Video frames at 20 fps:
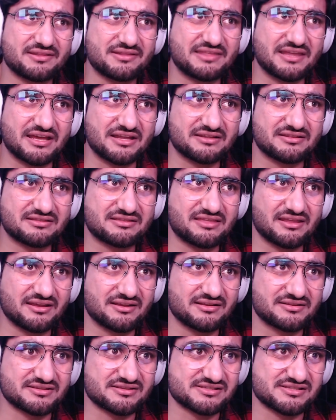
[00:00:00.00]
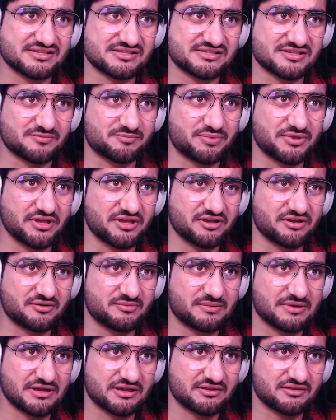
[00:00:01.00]
that thing just disappear
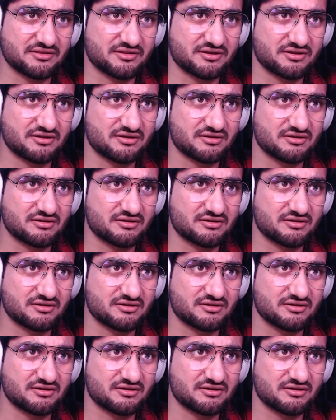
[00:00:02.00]
back there?